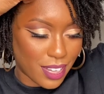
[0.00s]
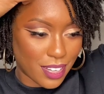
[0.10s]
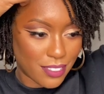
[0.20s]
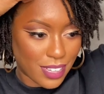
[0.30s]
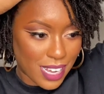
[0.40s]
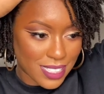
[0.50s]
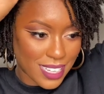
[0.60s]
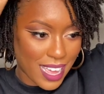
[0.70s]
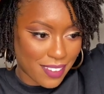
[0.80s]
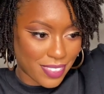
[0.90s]
of locks
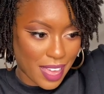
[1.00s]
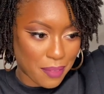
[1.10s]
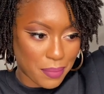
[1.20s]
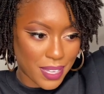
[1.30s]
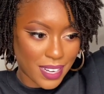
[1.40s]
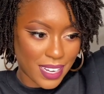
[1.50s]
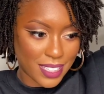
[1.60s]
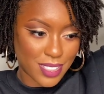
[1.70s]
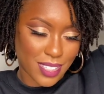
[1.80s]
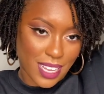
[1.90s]
that have not been
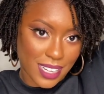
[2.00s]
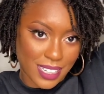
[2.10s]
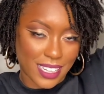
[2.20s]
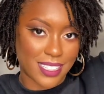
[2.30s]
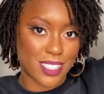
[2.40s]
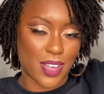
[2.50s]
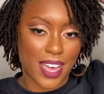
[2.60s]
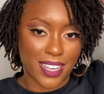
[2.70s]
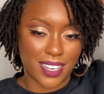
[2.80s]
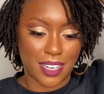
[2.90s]
interlocked yet, so I
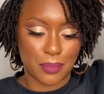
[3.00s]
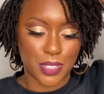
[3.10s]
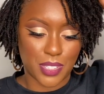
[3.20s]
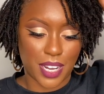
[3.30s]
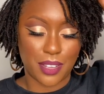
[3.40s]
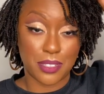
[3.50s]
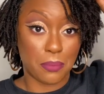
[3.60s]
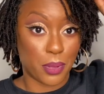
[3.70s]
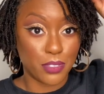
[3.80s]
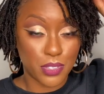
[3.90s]
can demonstrate using
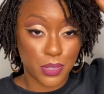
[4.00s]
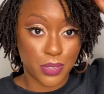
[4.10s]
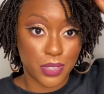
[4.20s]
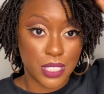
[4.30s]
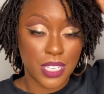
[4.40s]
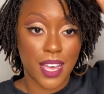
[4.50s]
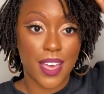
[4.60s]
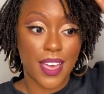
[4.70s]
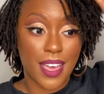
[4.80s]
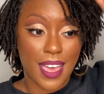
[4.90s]
both tools
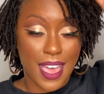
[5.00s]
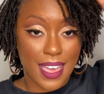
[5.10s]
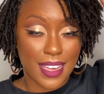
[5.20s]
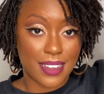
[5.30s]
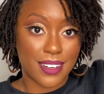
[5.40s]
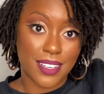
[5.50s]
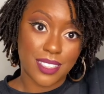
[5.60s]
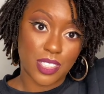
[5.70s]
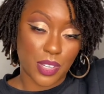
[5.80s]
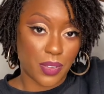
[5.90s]
and
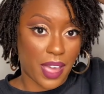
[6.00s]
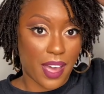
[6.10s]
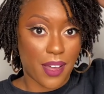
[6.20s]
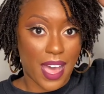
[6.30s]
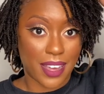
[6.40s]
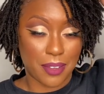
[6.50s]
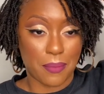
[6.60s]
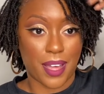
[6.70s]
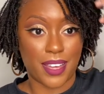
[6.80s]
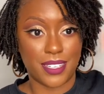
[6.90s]
show you how I
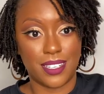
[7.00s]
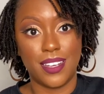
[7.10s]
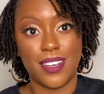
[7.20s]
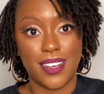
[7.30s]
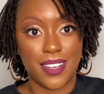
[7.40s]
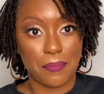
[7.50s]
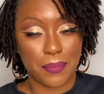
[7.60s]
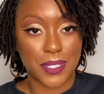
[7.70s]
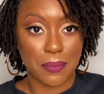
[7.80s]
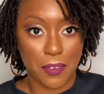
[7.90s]
combined
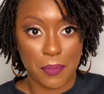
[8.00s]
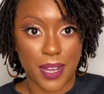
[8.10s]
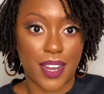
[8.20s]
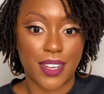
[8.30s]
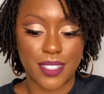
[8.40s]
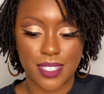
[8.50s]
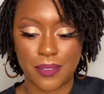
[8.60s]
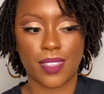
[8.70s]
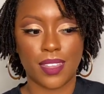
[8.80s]
some of my locks.